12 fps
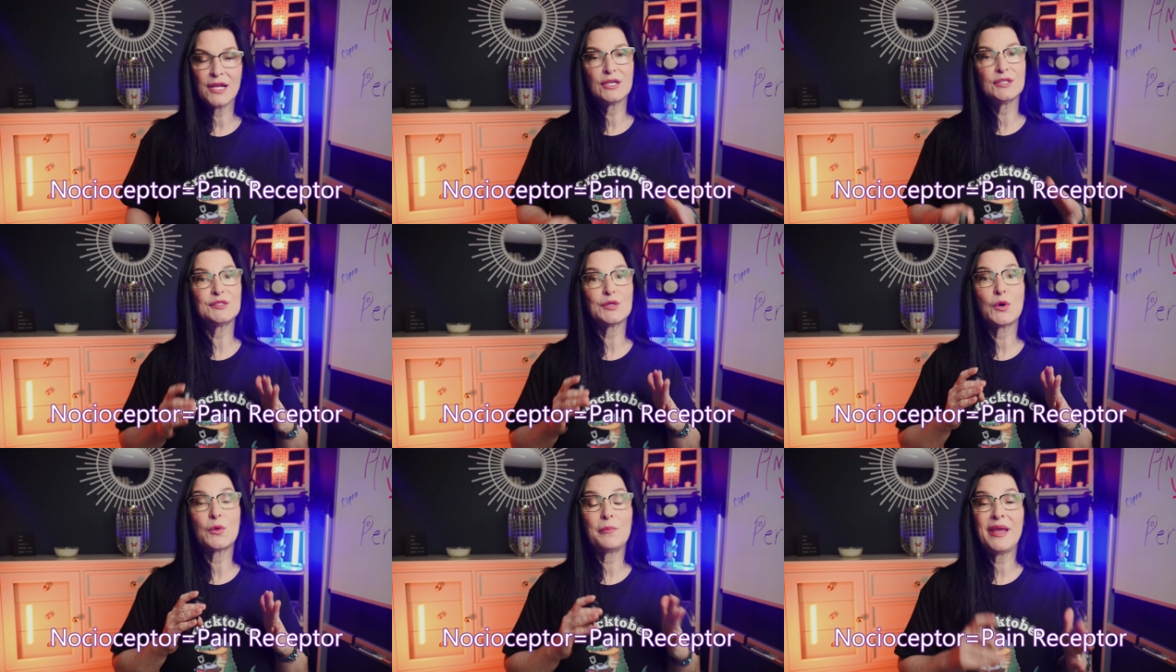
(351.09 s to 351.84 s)

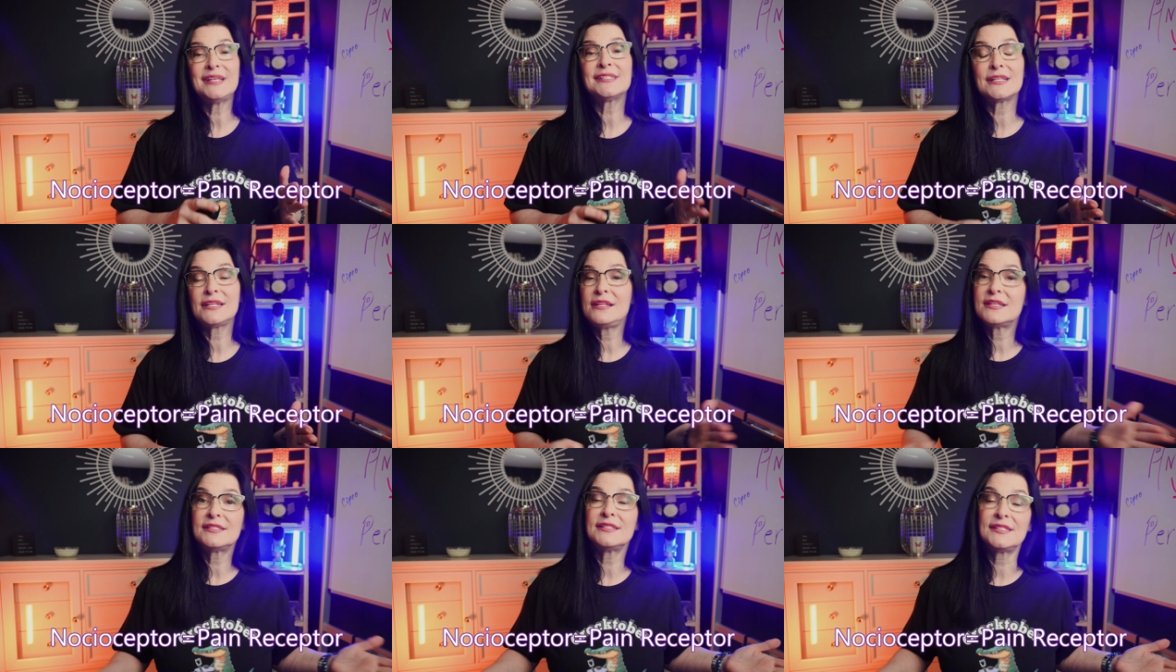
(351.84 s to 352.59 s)
So basically,
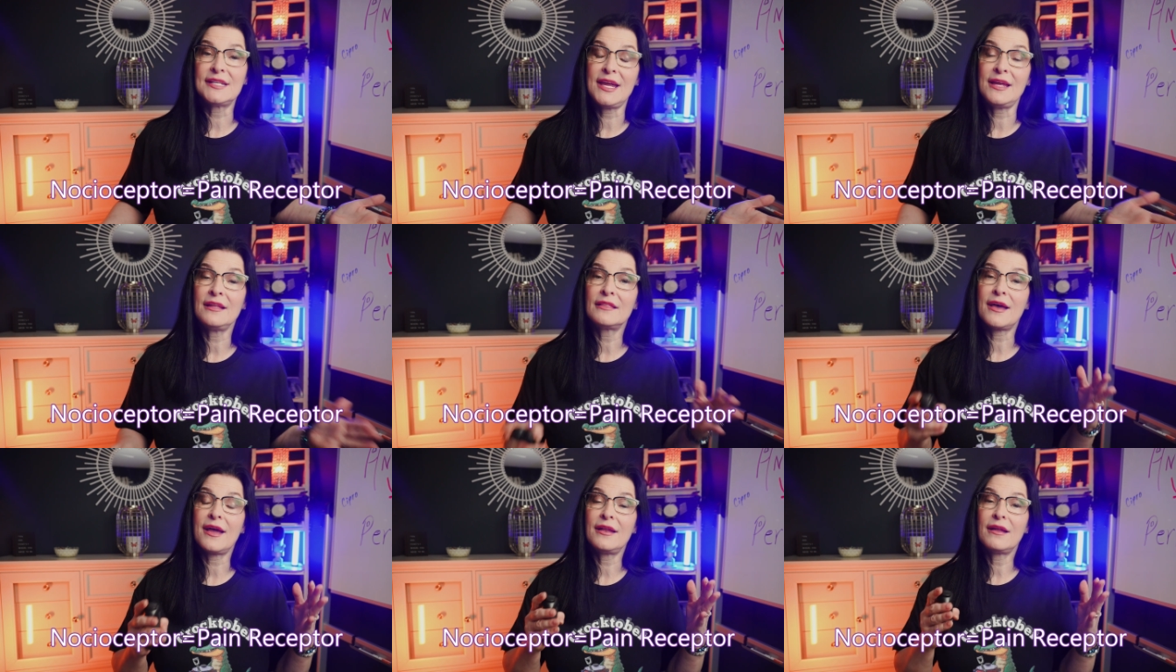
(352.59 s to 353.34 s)
this is saying
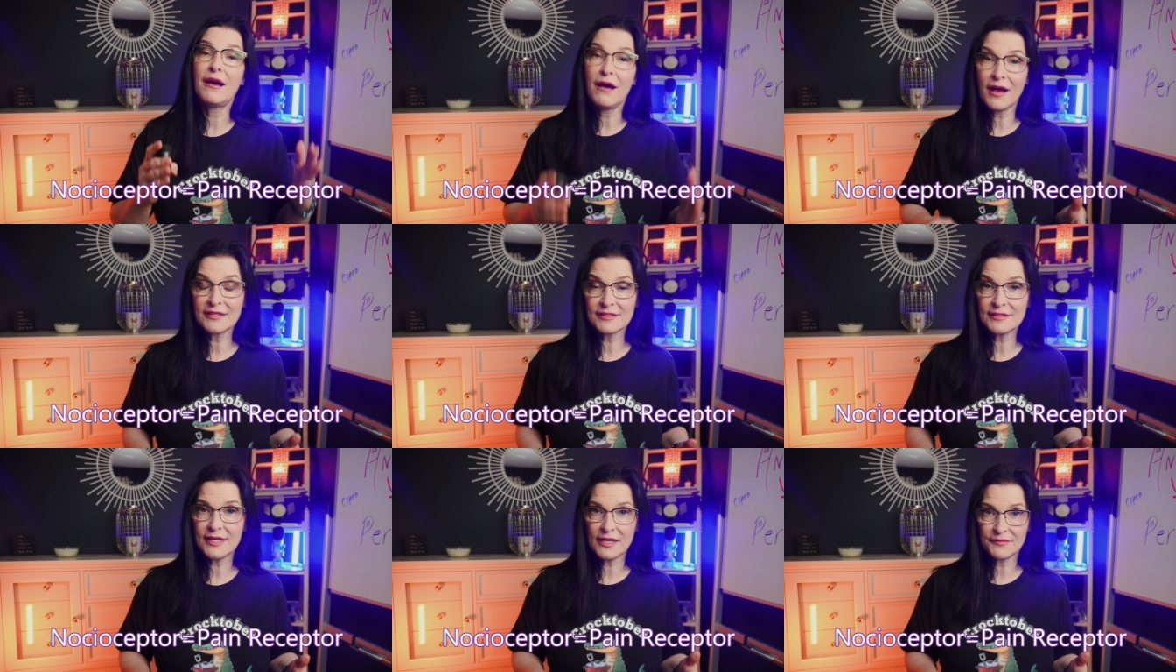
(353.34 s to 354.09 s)
that
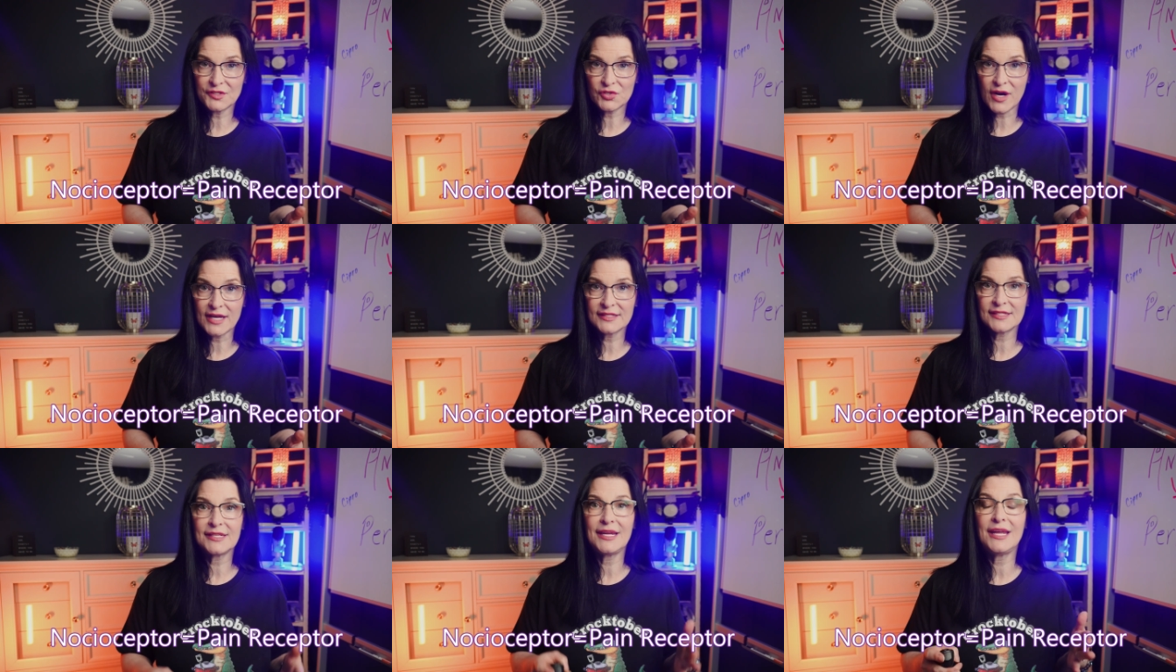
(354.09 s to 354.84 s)
Oxidative
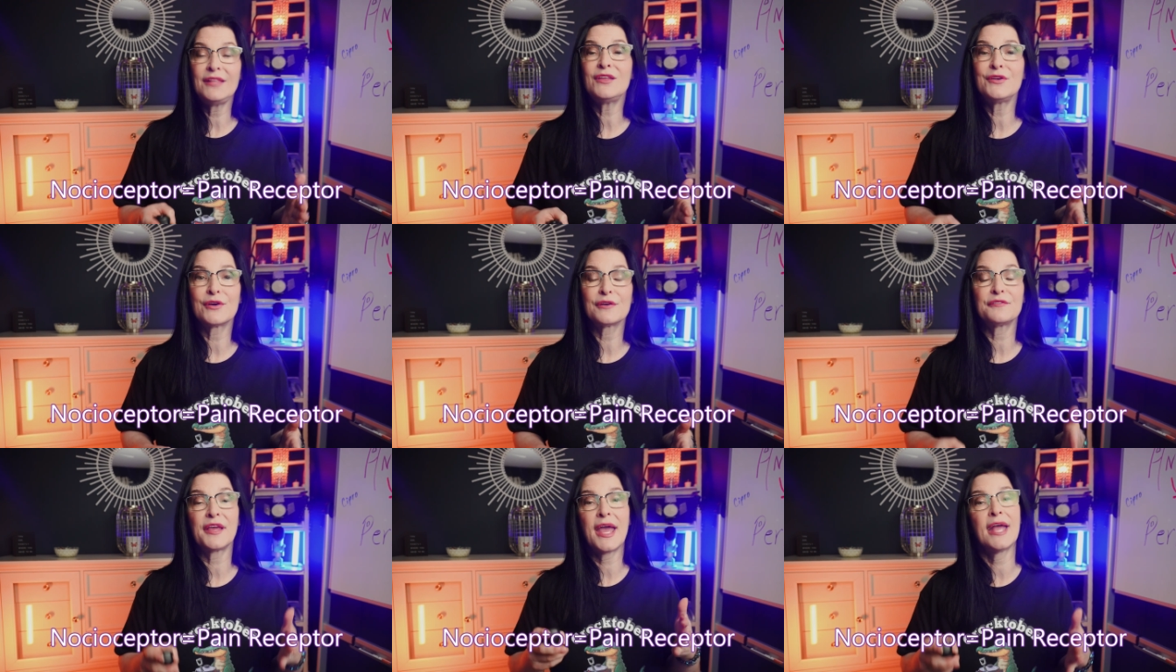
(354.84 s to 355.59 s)
stress in the
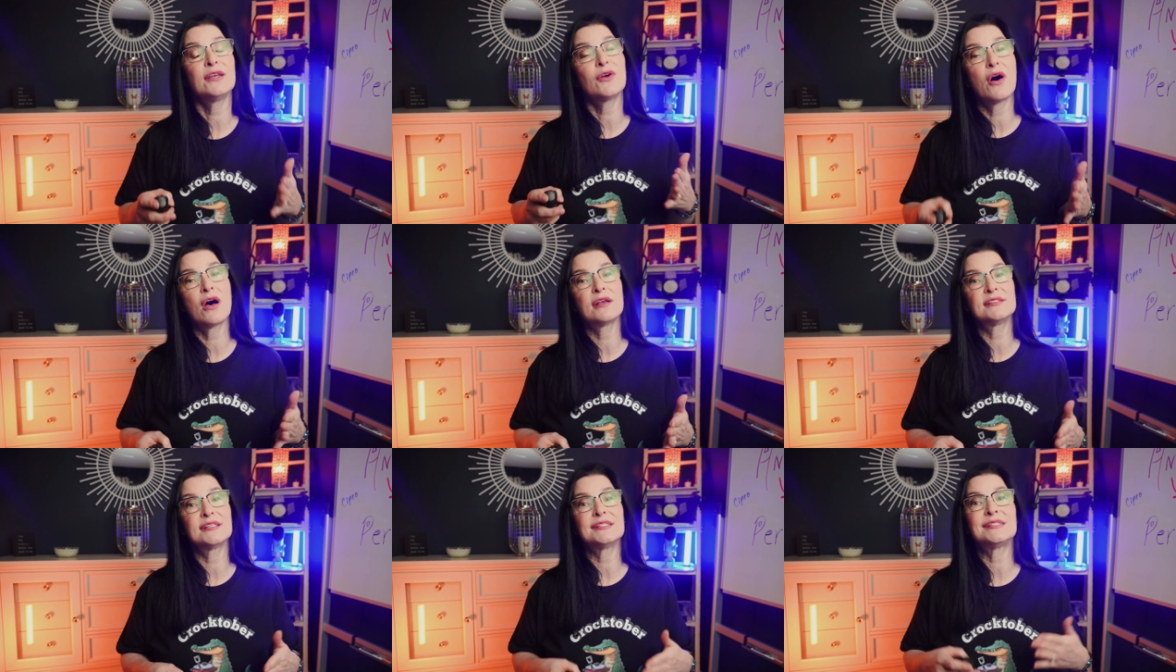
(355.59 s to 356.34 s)
nerve can
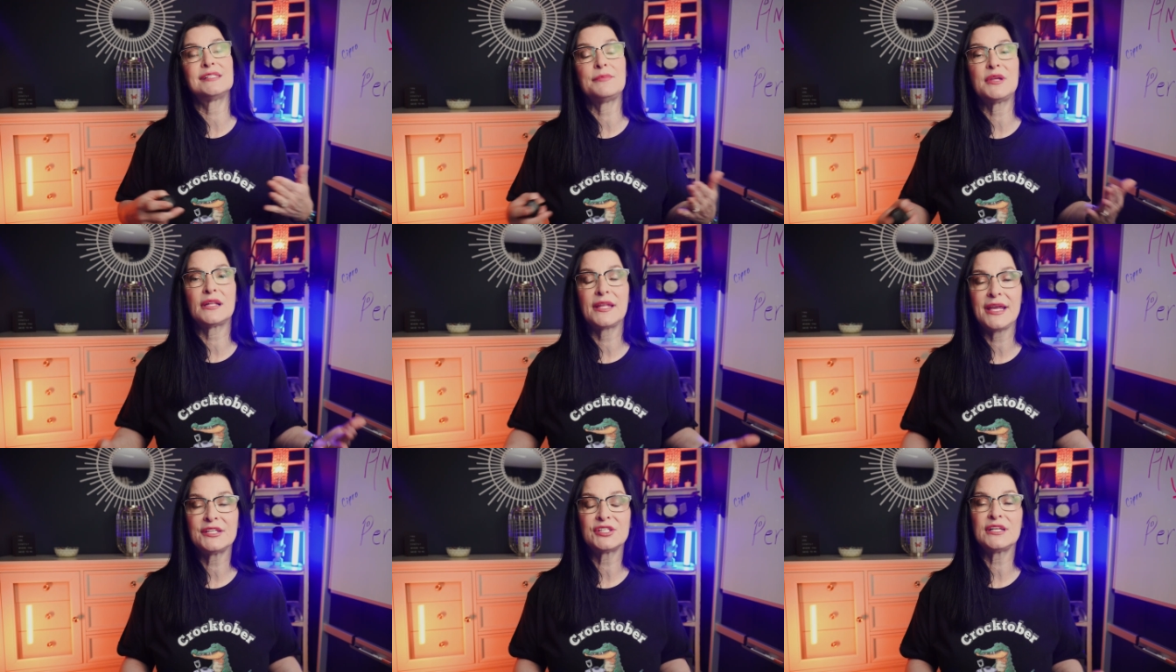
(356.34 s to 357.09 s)
cause
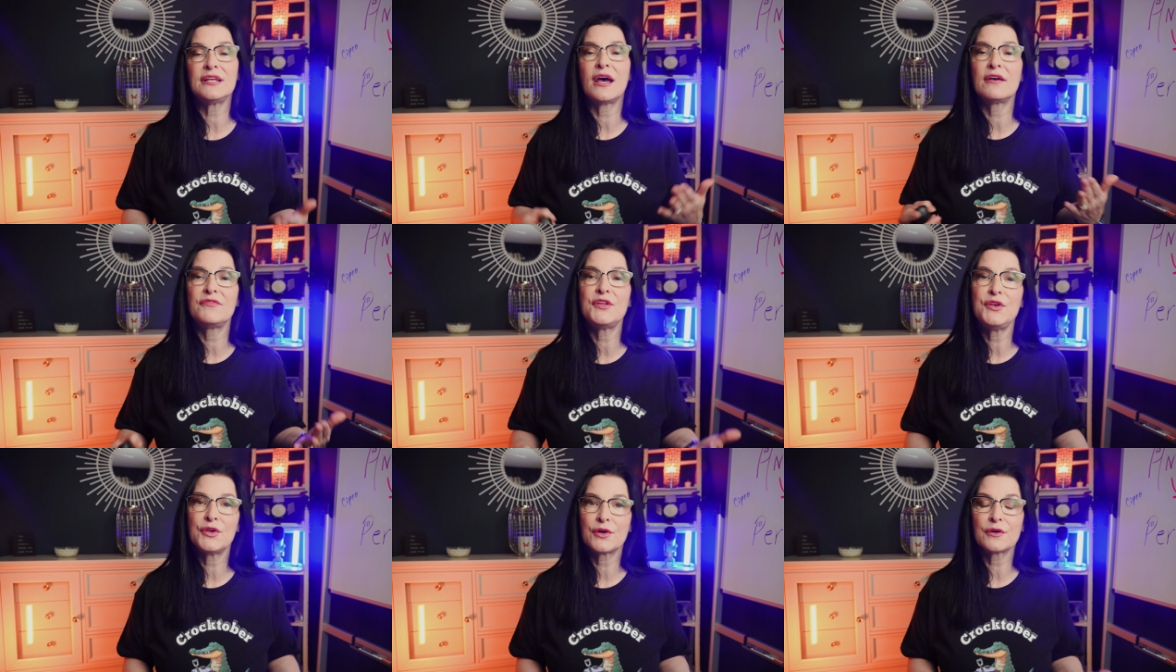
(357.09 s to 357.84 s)
stimulation of the
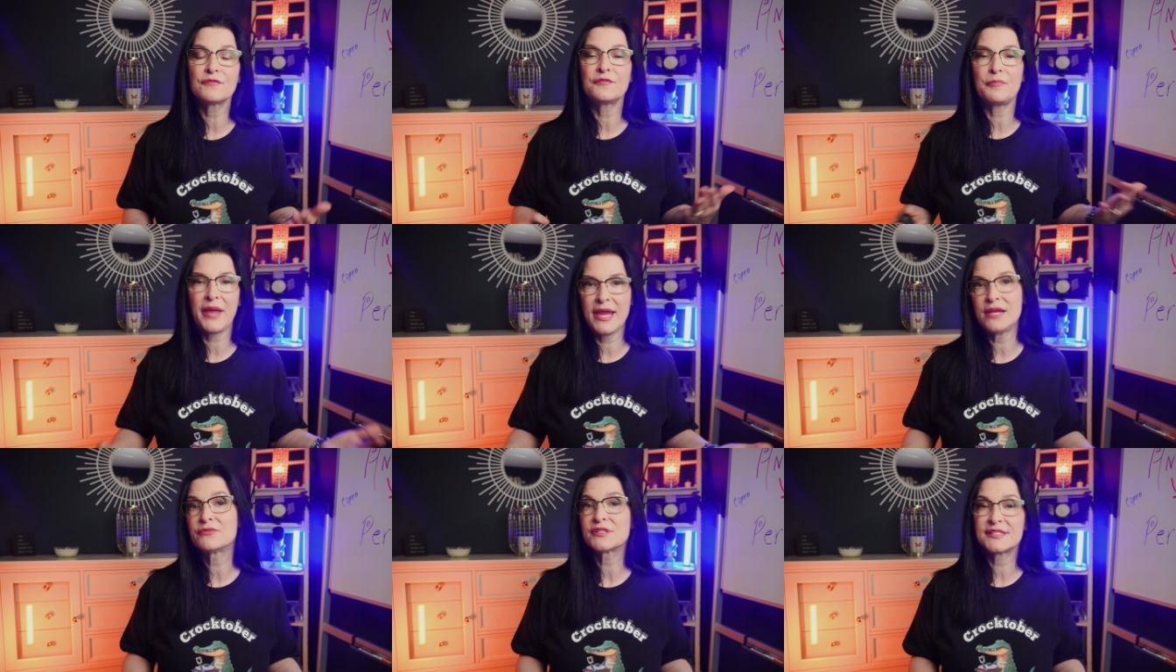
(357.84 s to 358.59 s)
nerve
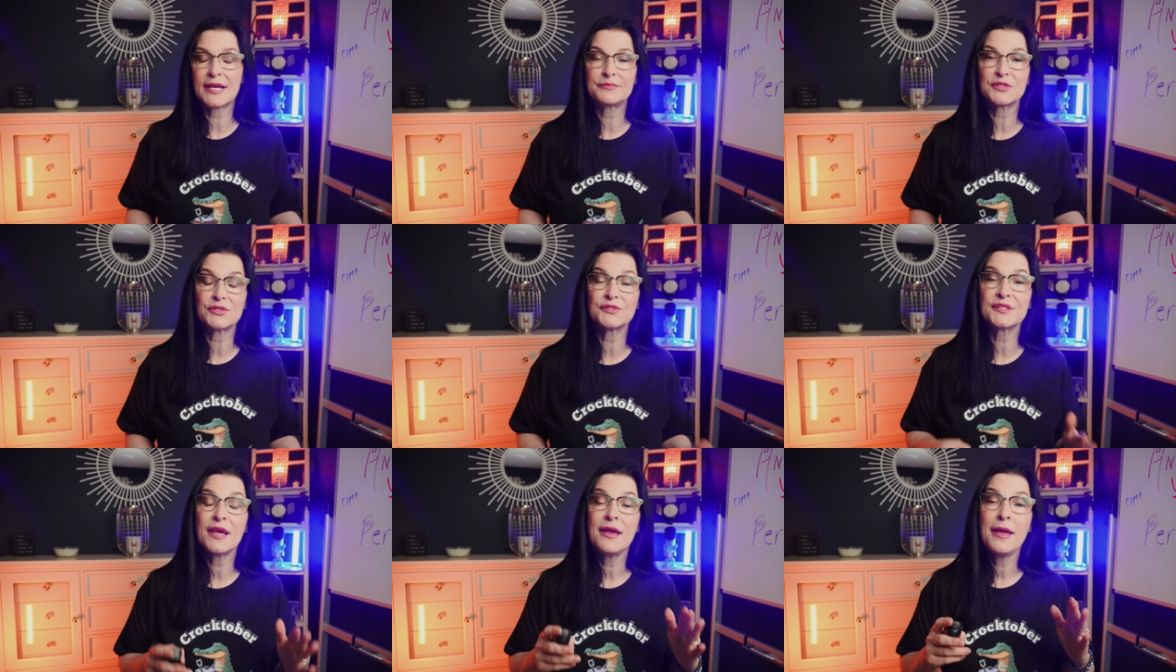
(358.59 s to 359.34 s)
pain receptors